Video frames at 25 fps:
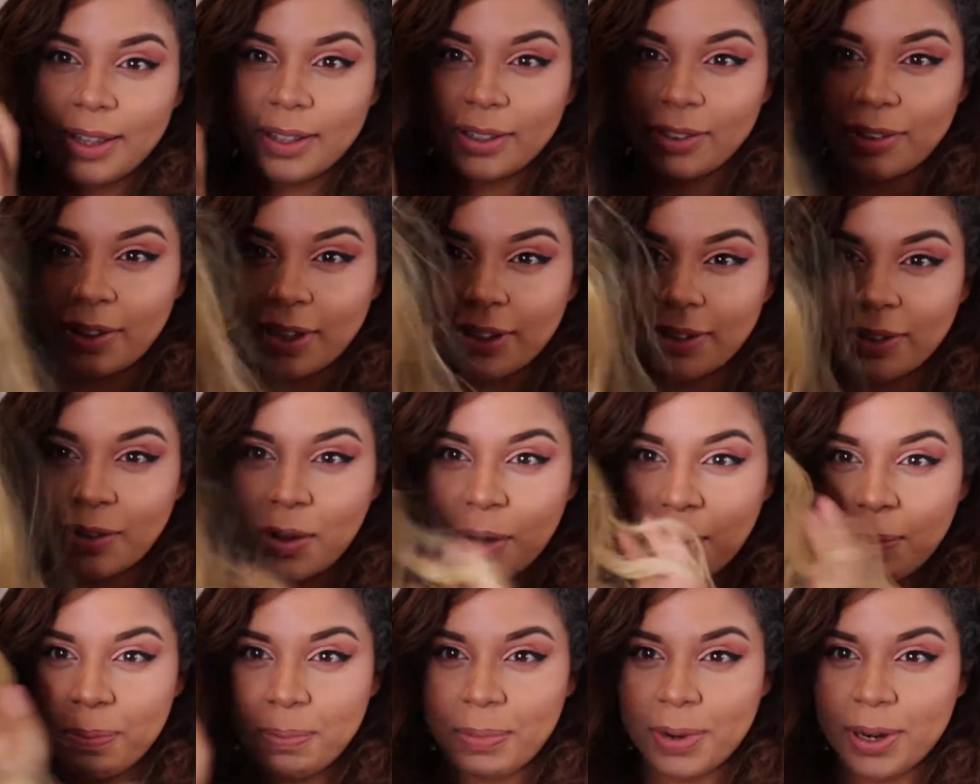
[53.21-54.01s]
So it's
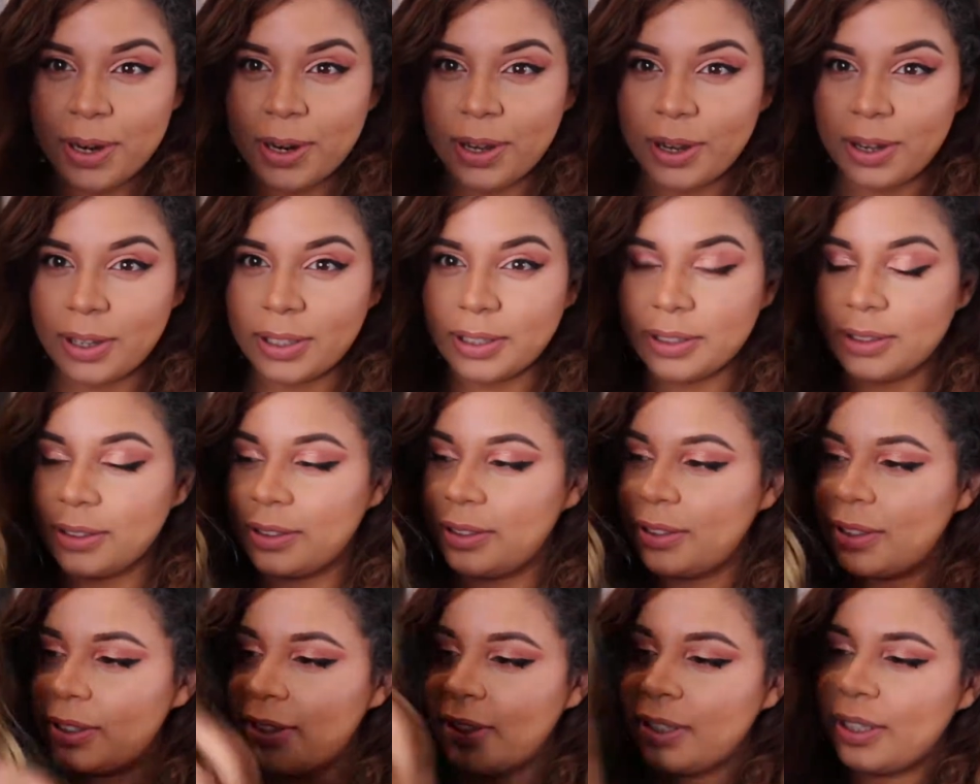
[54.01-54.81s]
got
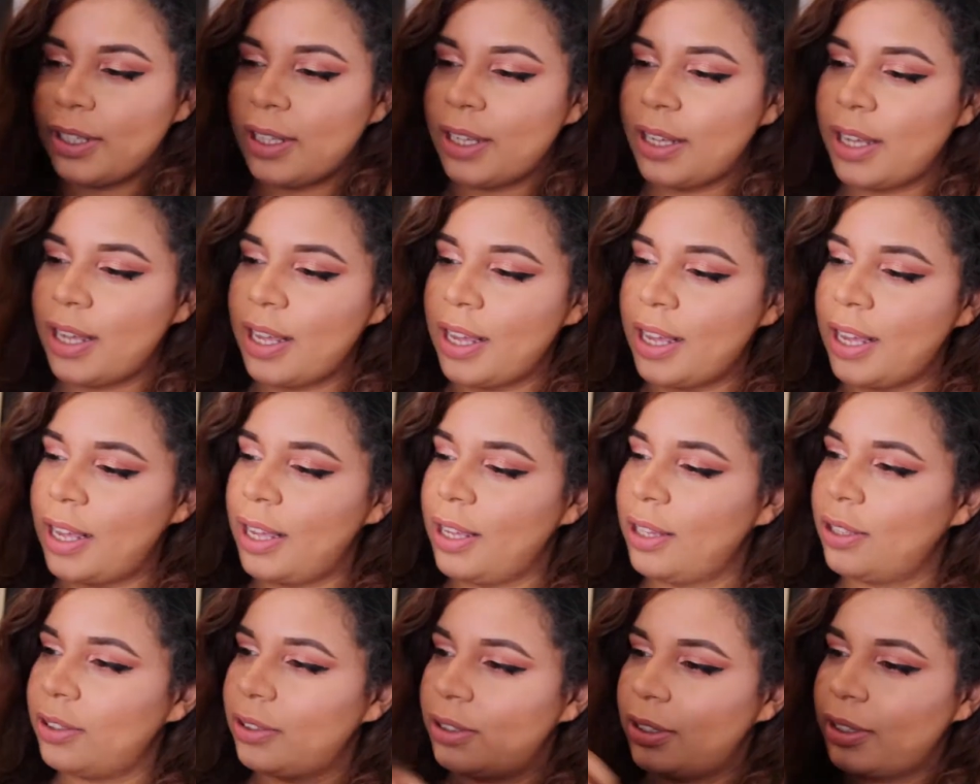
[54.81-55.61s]
blonde
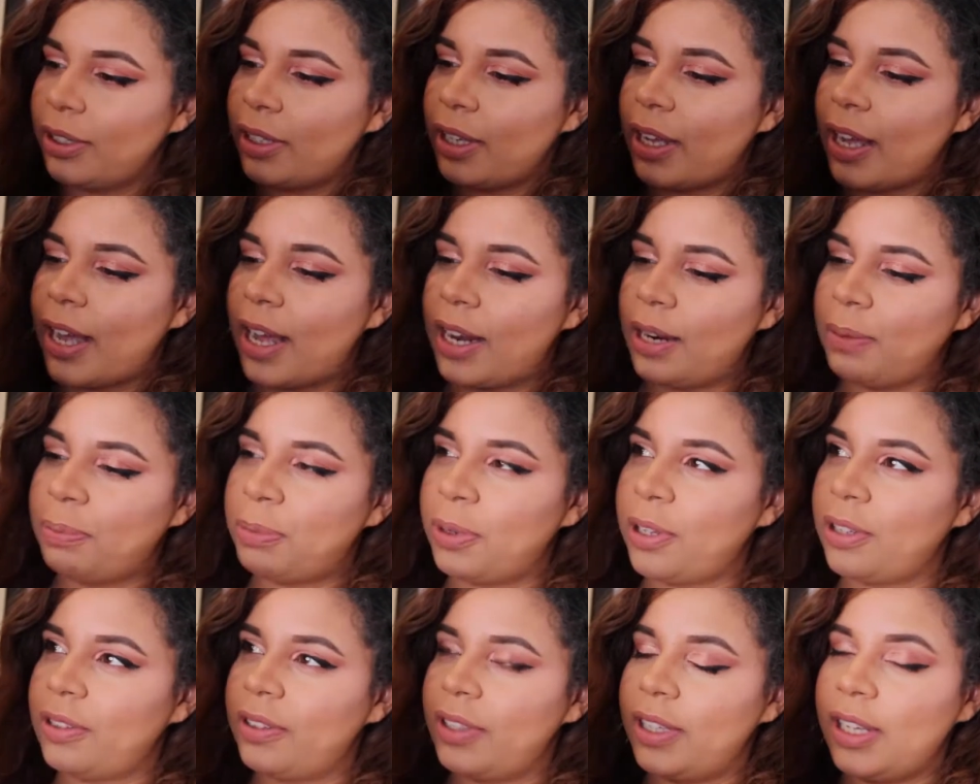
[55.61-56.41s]
at the
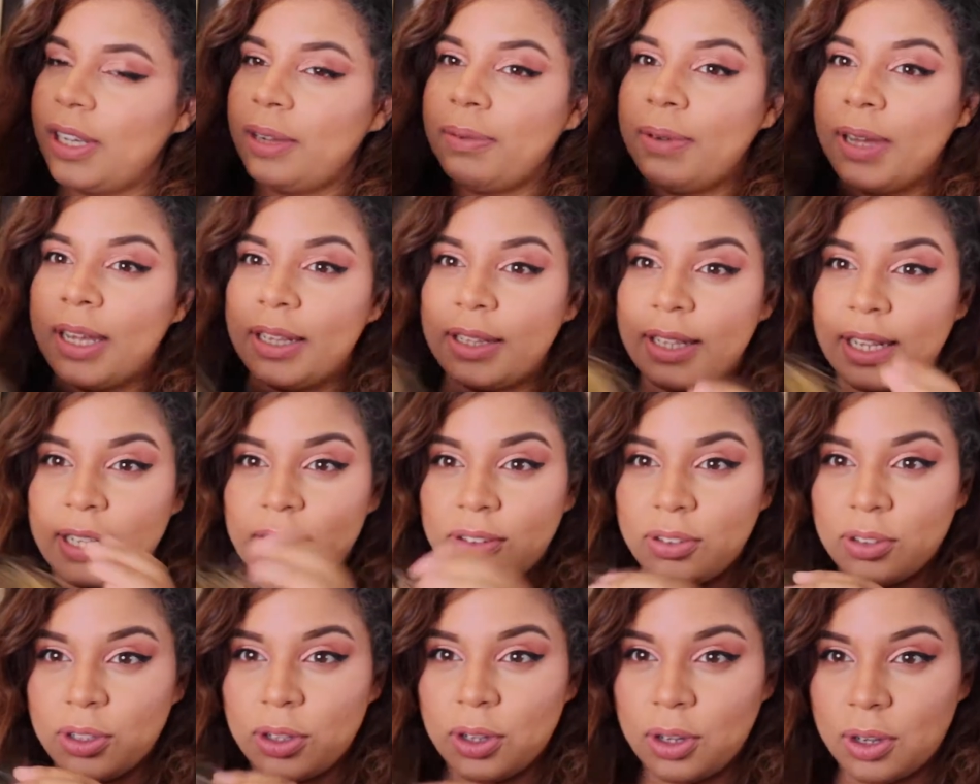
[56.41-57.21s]
bottom and then
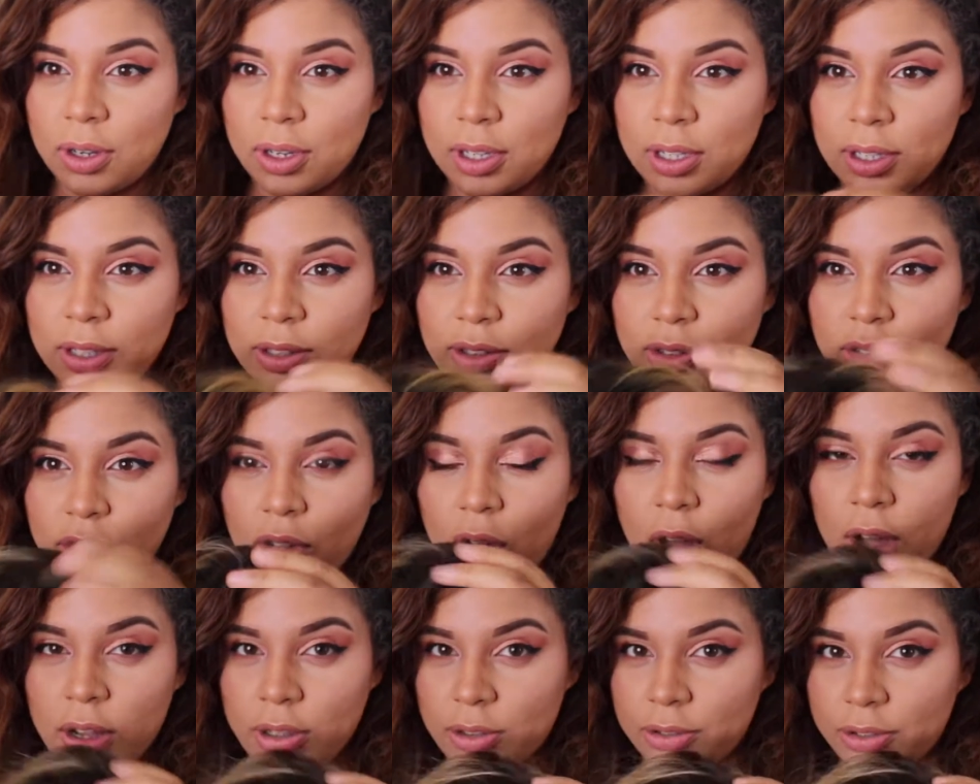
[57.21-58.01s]
it's got
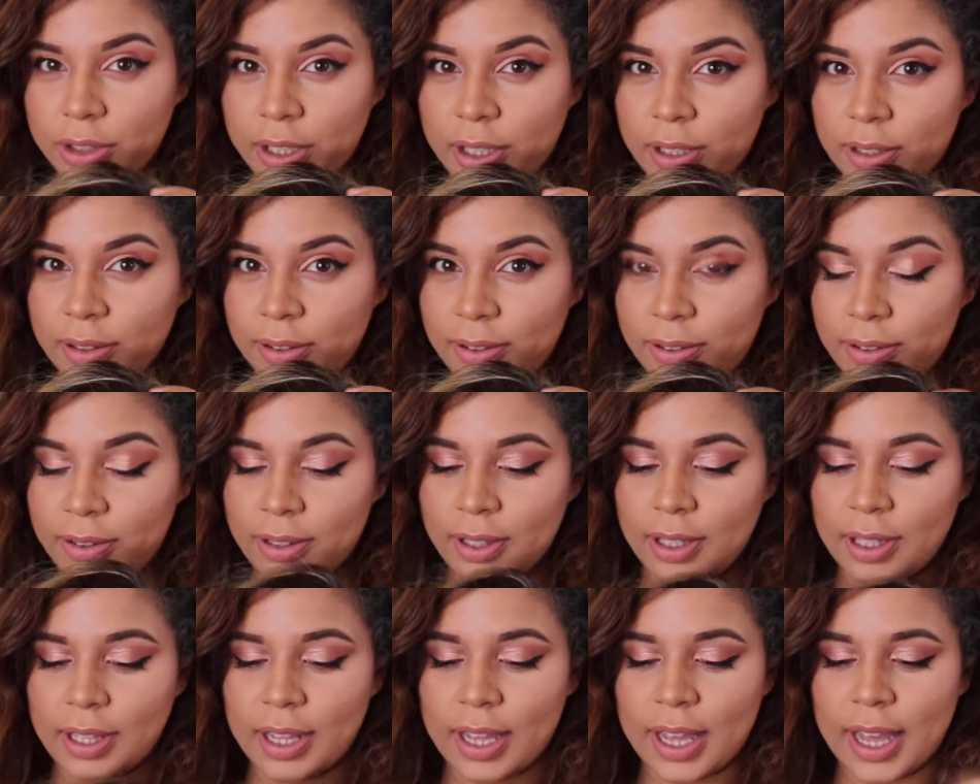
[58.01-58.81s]
dark roots,
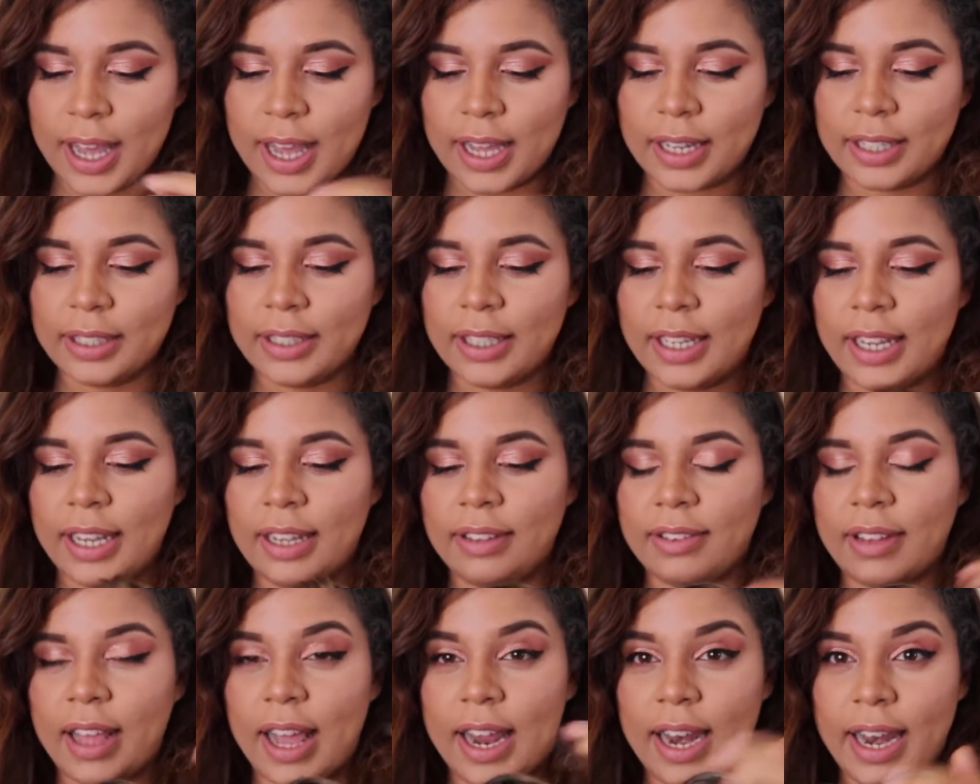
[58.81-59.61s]
and
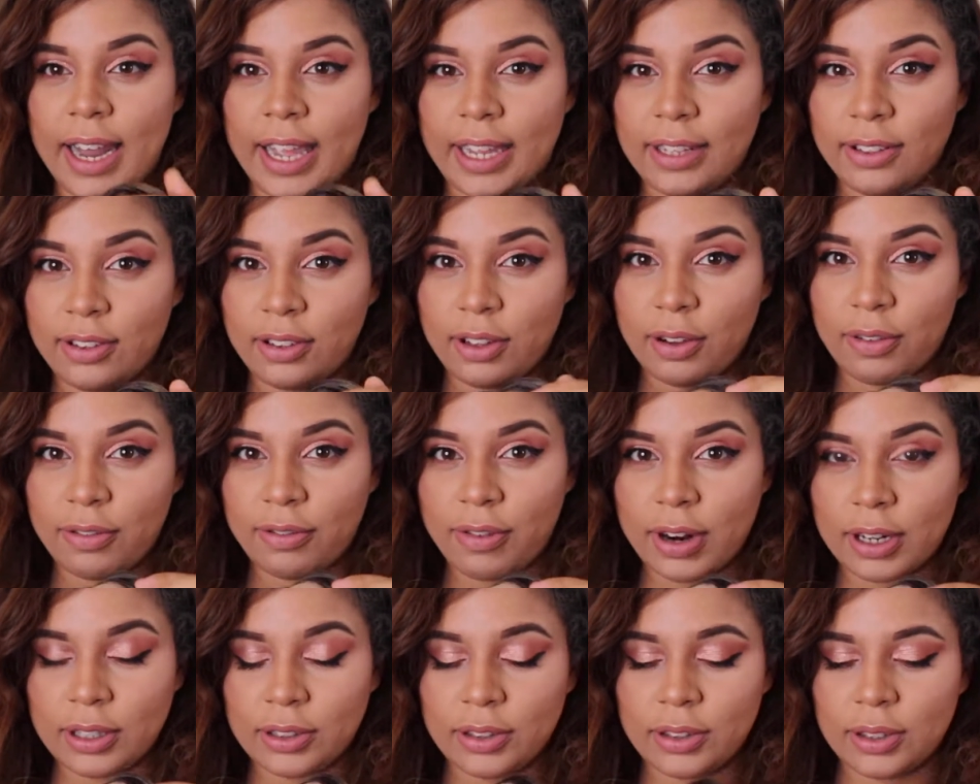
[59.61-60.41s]
it's a lace
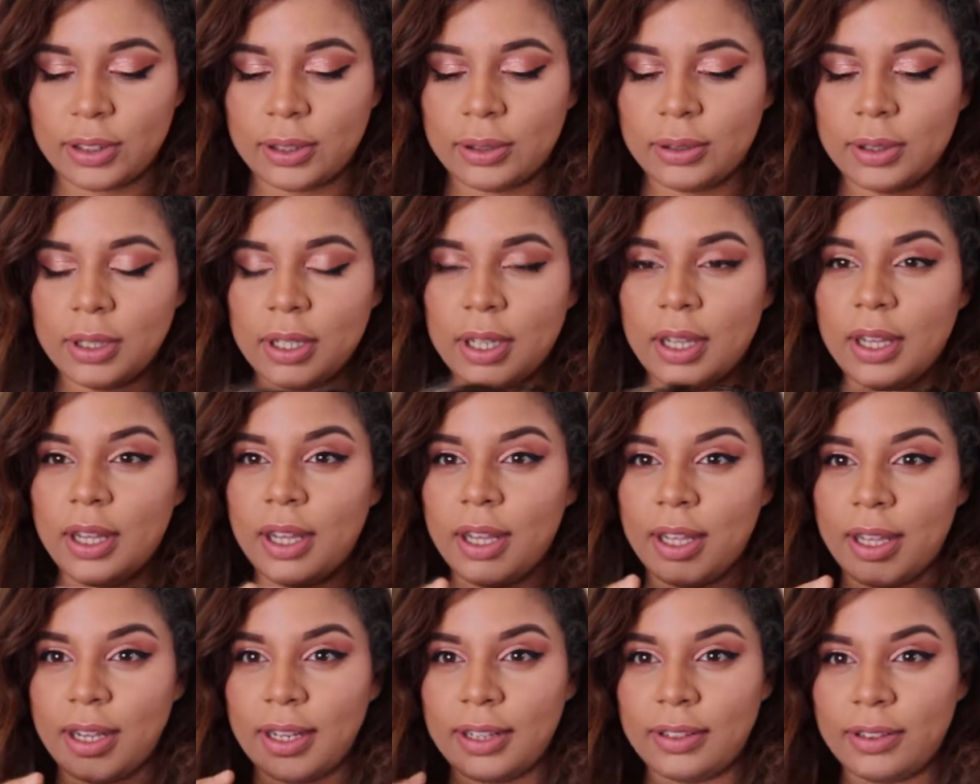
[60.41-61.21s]
frontal.
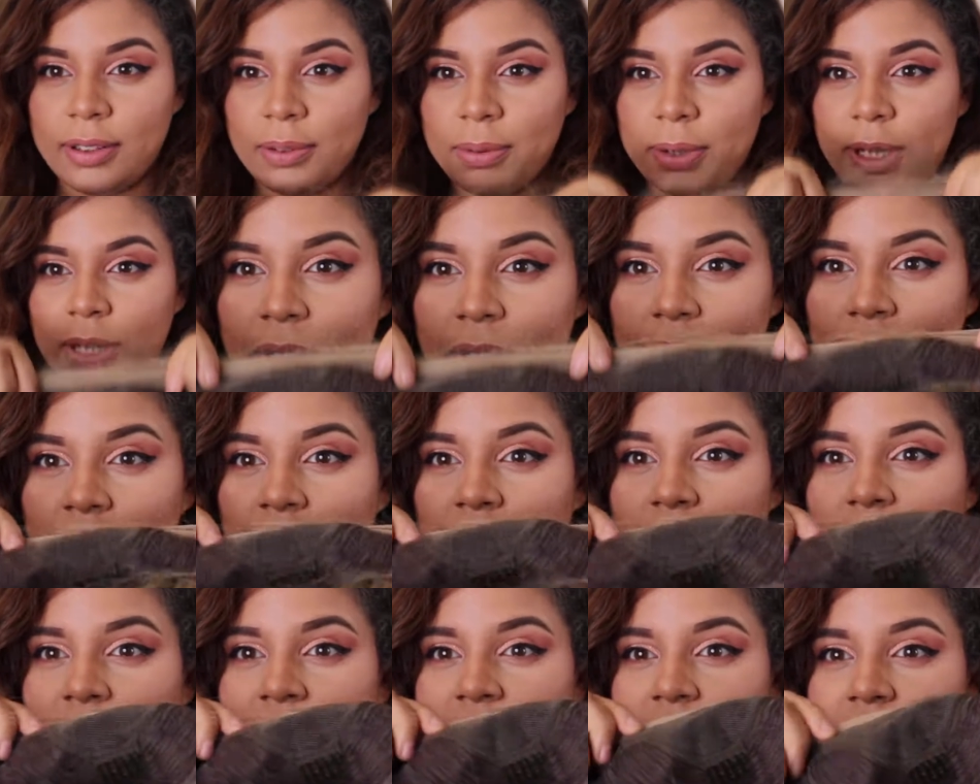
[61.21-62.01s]
This is looks
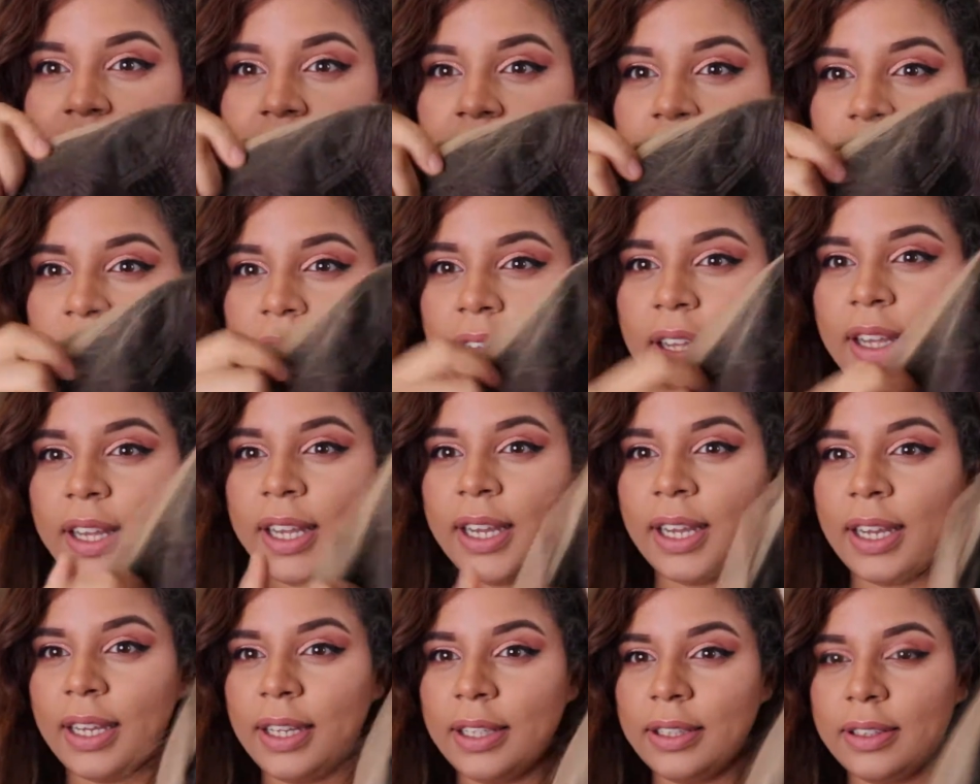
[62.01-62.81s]
like
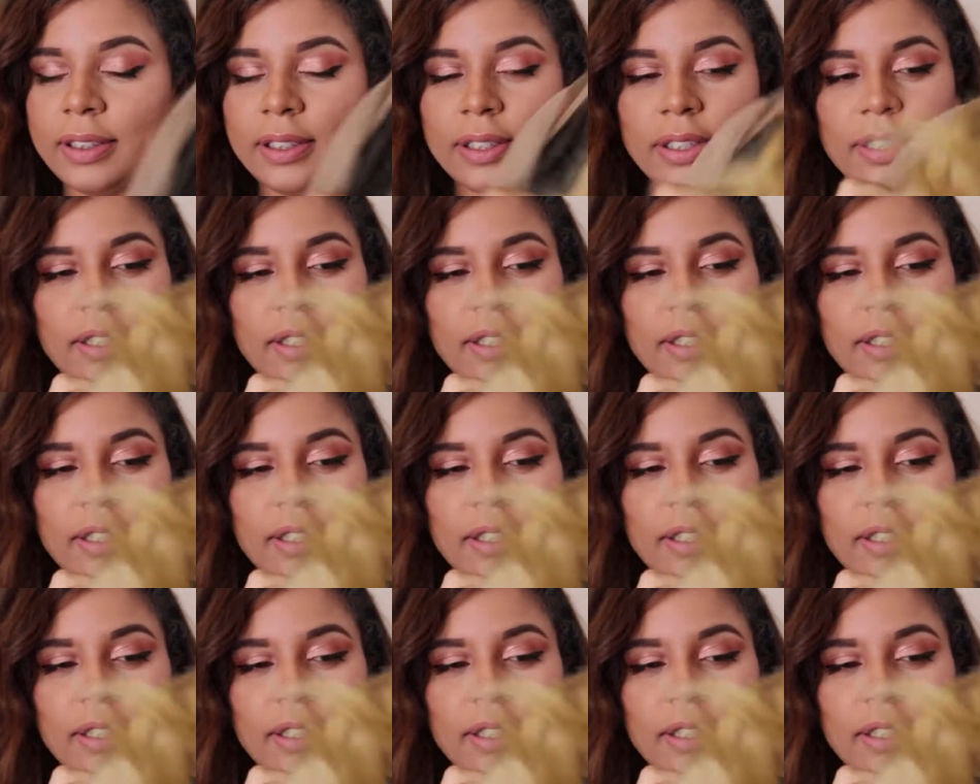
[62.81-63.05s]
inside.